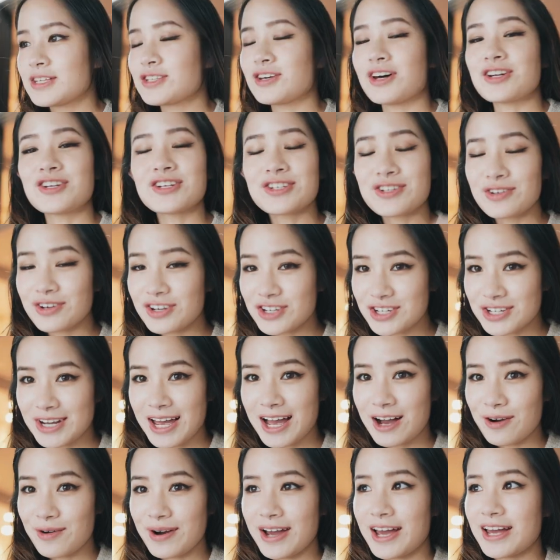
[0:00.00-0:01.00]
So I just took a
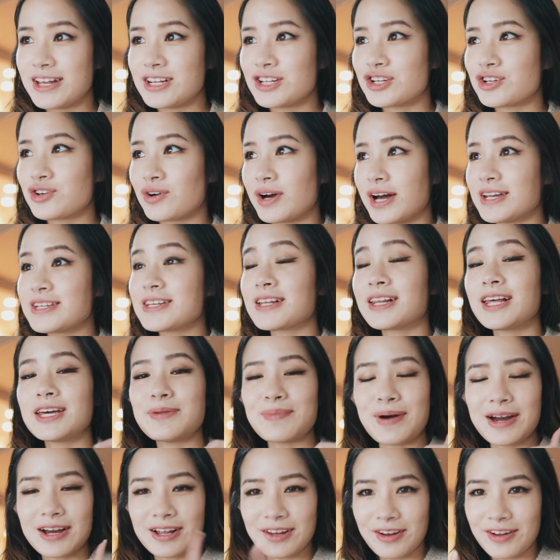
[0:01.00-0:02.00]
shower and tried to clean
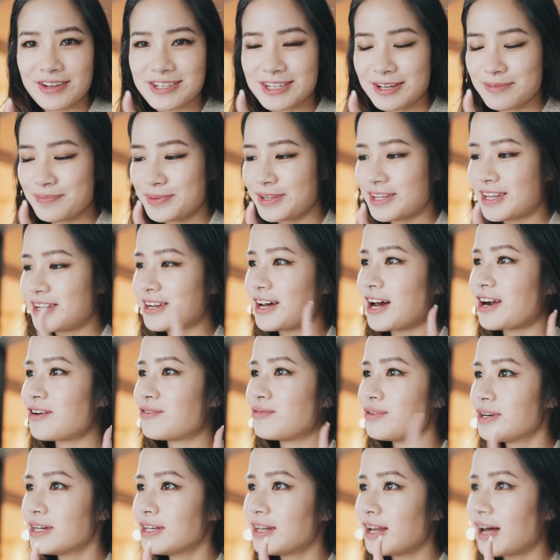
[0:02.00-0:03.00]
my closet, but then I
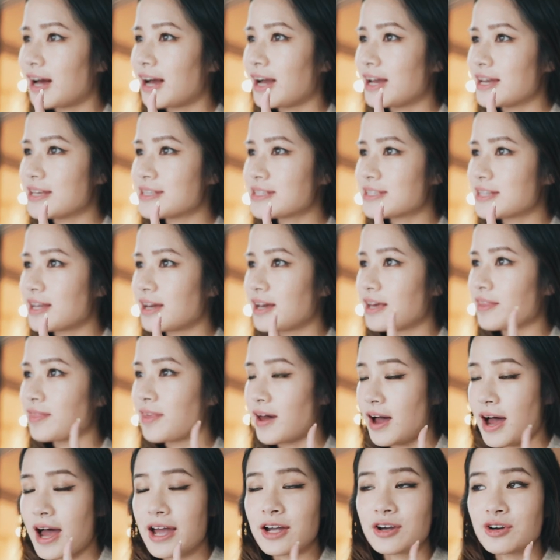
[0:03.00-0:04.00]
realized
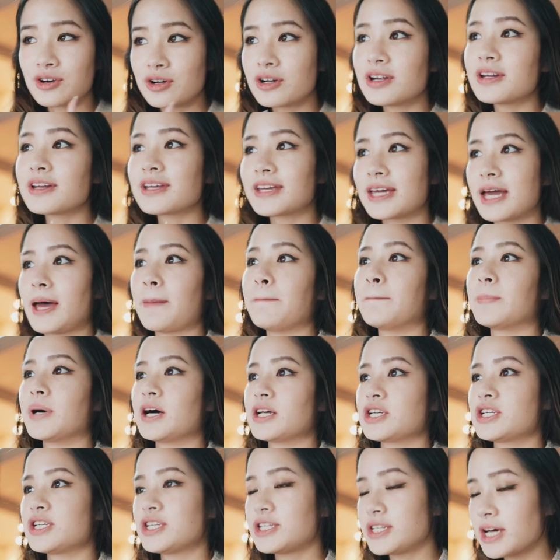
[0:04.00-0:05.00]
that I couldn't get
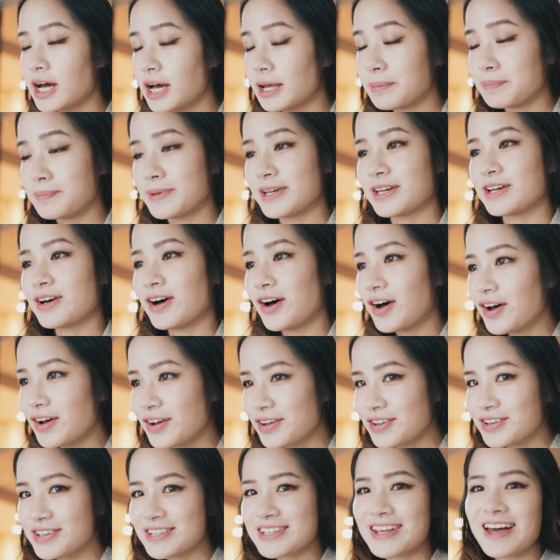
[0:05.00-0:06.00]
much done
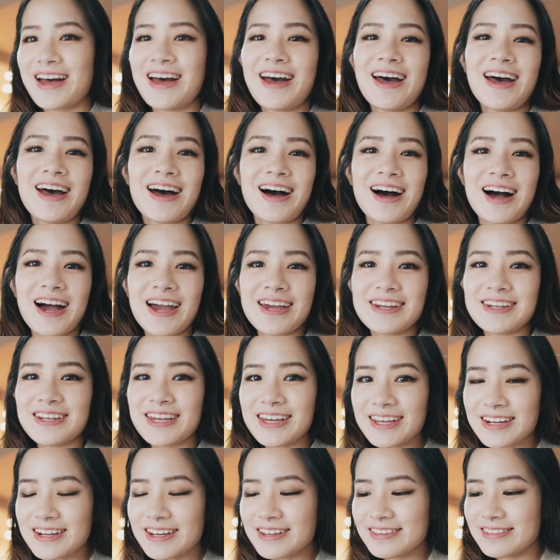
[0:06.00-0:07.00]
because I
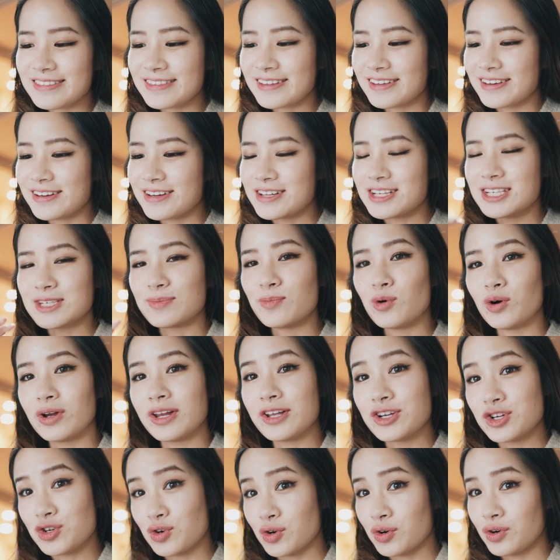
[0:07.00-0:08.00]
needed the
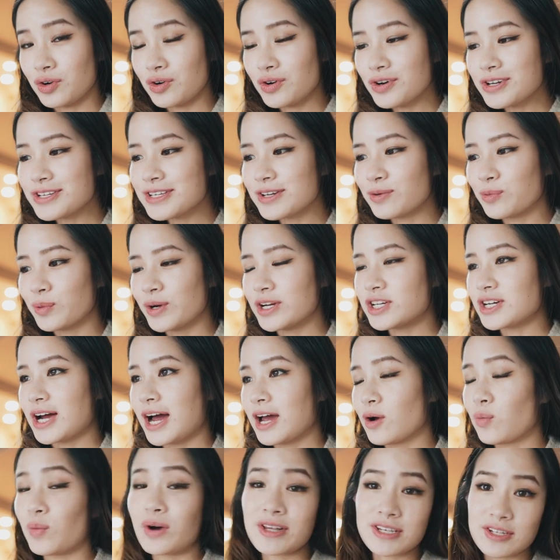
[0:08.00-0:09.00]
smaller drawers, which
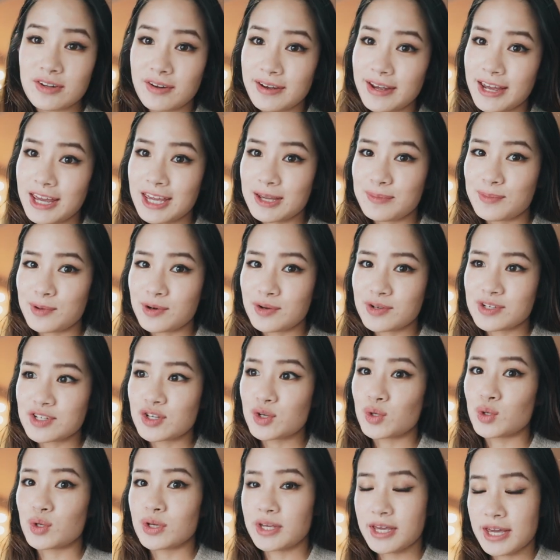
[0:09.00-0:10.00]
I was not able
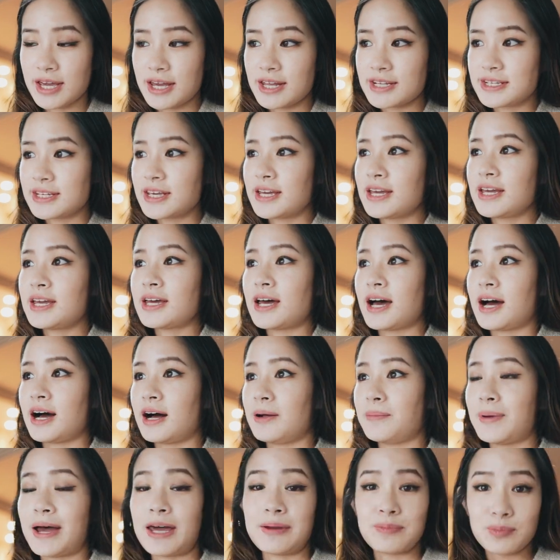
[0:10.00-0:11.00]
to get
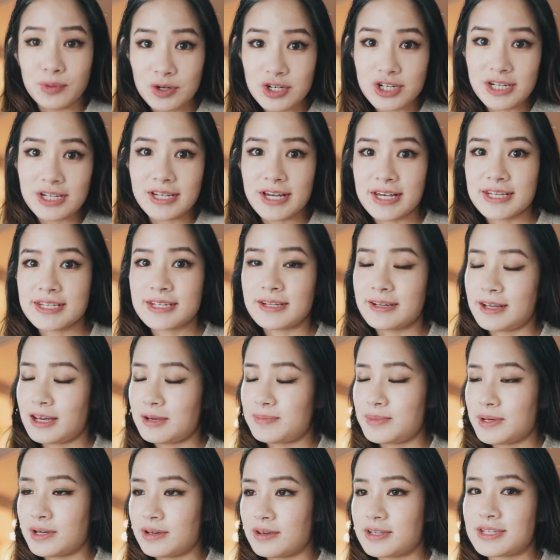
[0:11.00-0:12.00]
um, at Muji yesterday
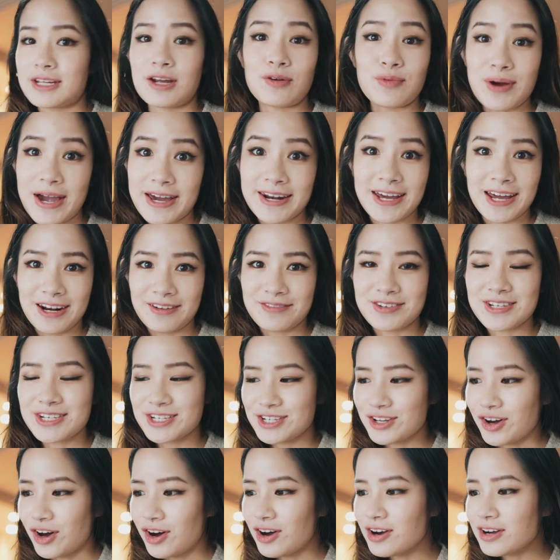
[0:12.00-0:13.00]
because they ran out of
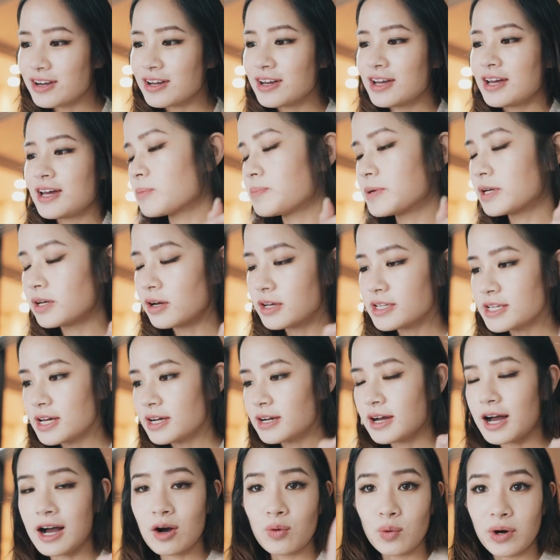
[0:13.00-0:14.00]
stock. But because I
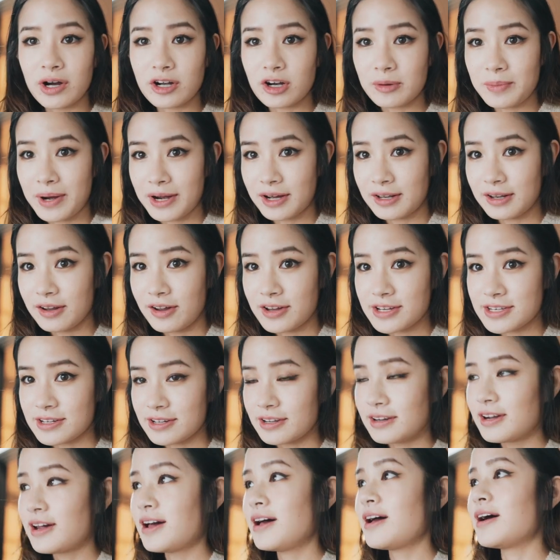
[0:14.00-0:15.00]
can't work on my
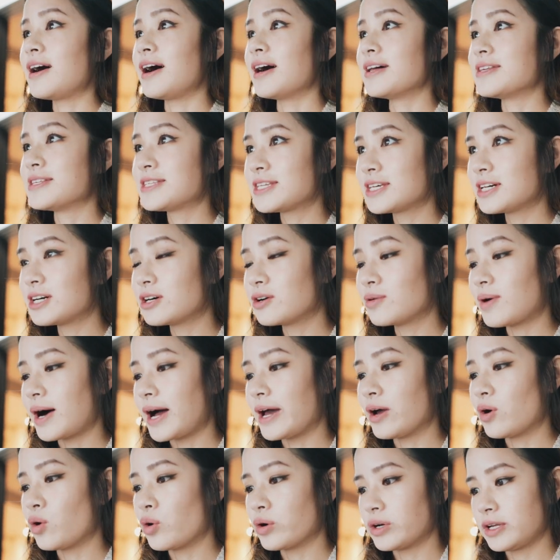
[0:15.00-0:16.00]
closet until
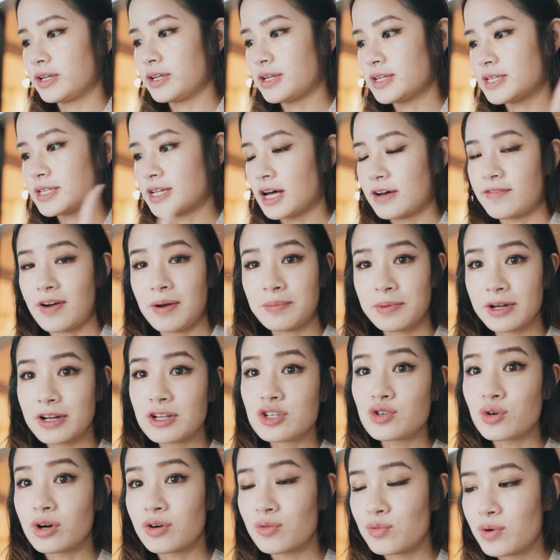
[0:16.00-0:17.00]
I order the stuff, I'm gonna
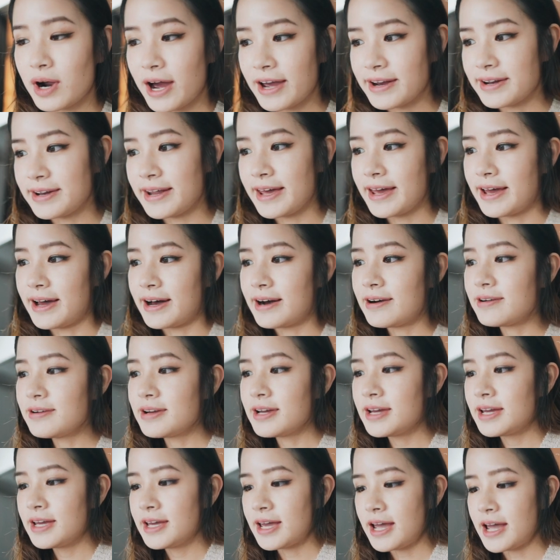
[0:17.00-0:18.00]
do it right now.
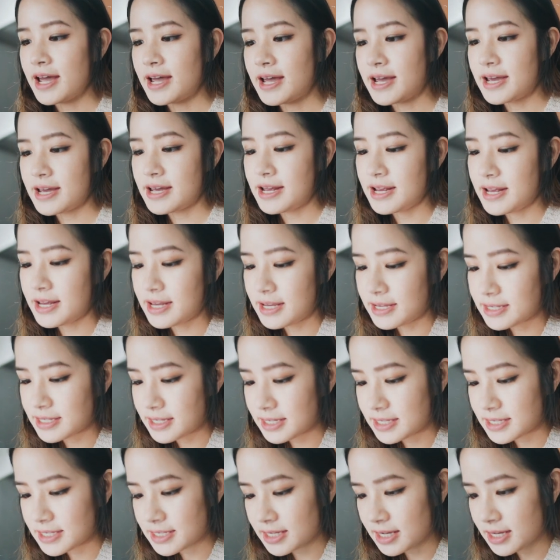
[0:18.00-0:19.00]
And
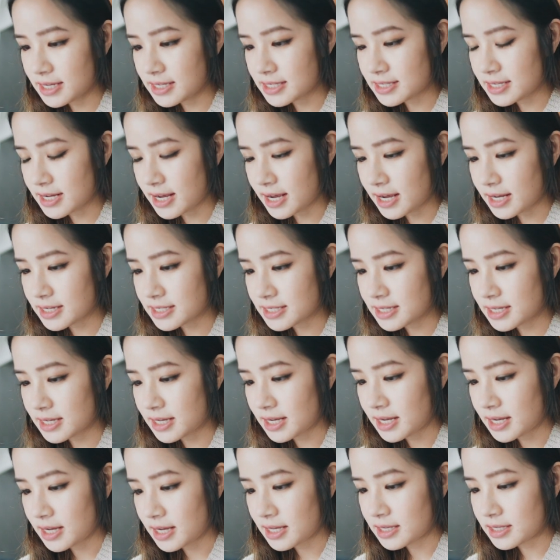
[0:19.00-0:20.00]
it says that
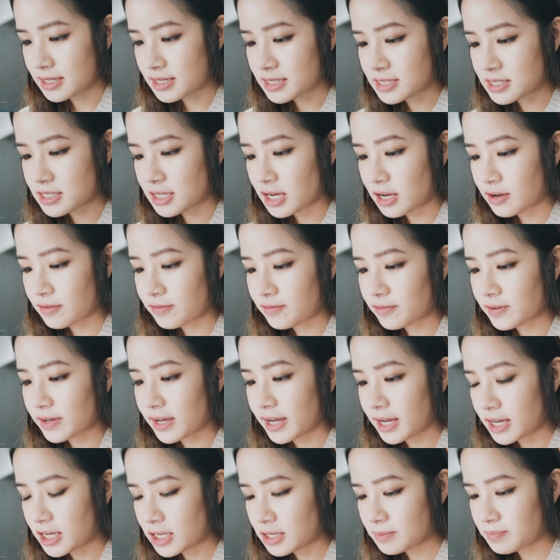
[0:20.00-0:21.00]
the stuff
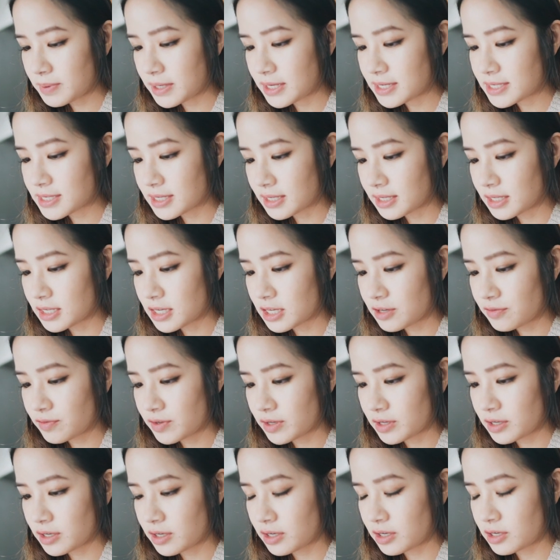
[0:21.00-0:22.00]
can be
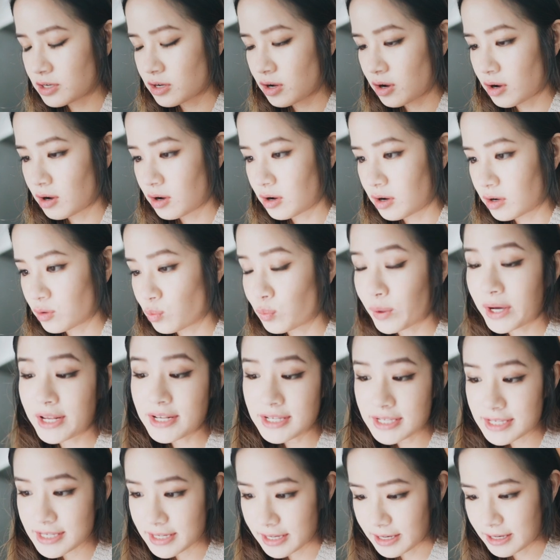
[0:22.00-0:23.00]
delivered on
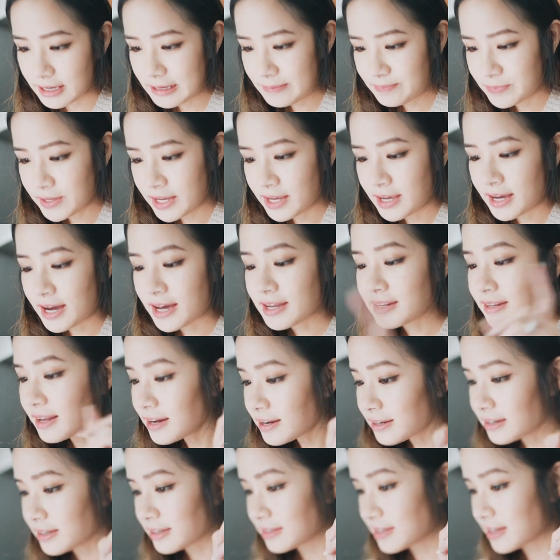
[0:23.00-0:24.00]
Wednesday. And
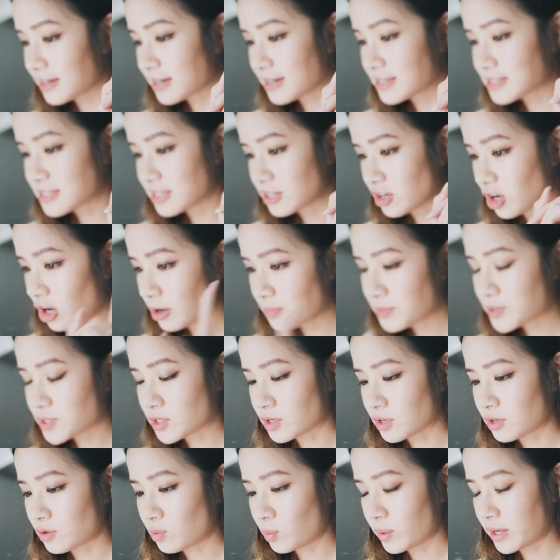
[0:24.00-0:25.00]
luckily there is an
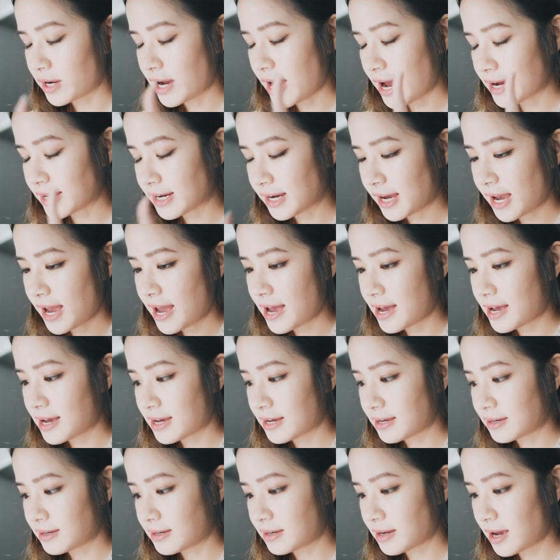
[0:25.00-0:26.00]
option where I
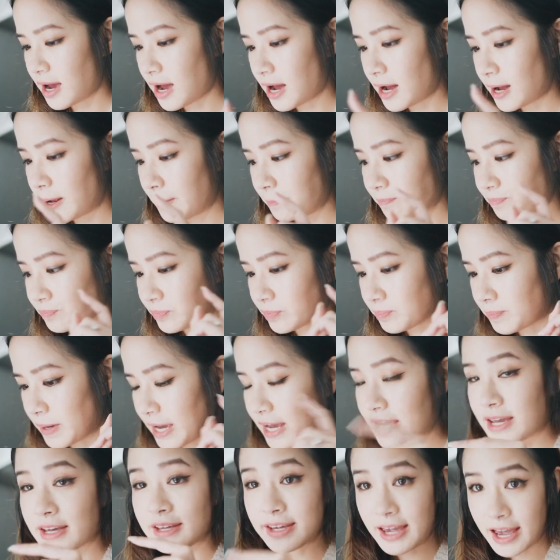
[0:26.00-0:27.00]
can um,
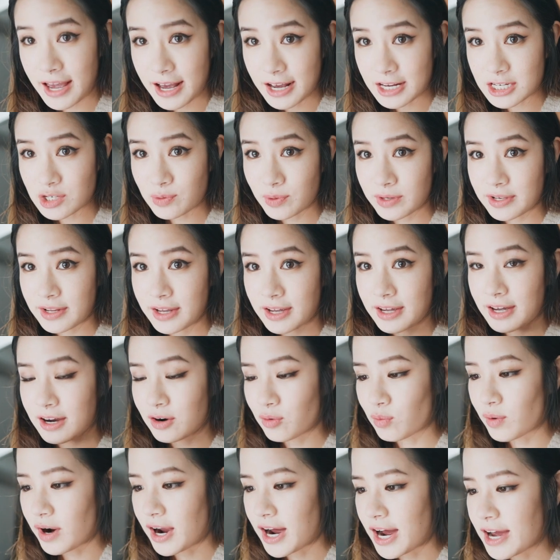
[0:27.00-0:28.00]
pay cash when they
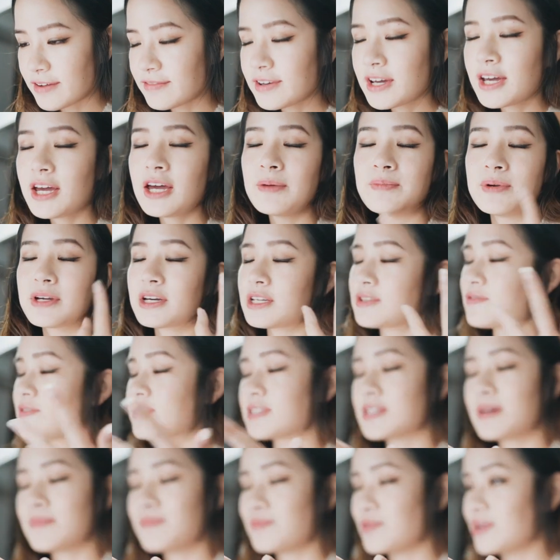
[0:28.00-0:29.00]
arrive because for
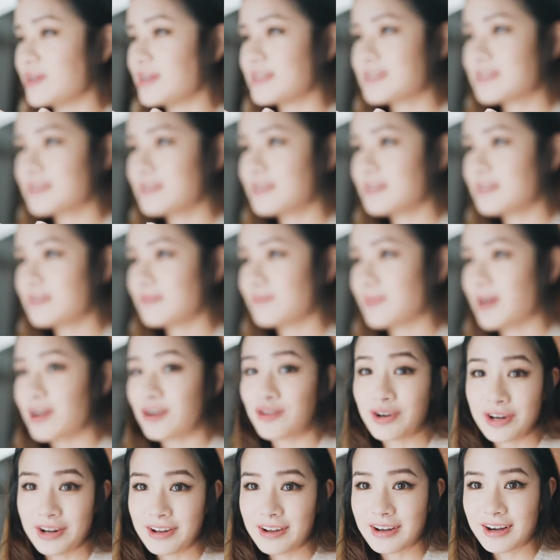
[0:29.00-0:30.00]
some reason my
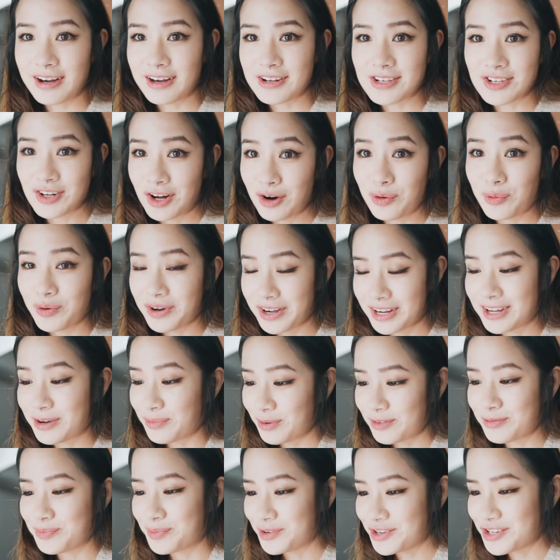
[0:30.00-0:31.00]
credit card's not working
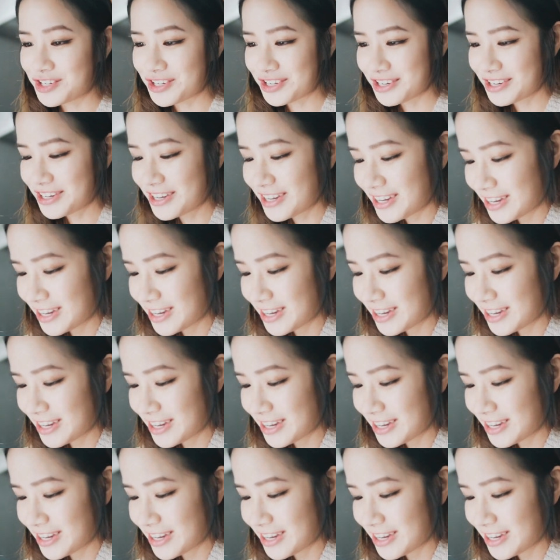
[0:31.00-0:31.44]
with Muji.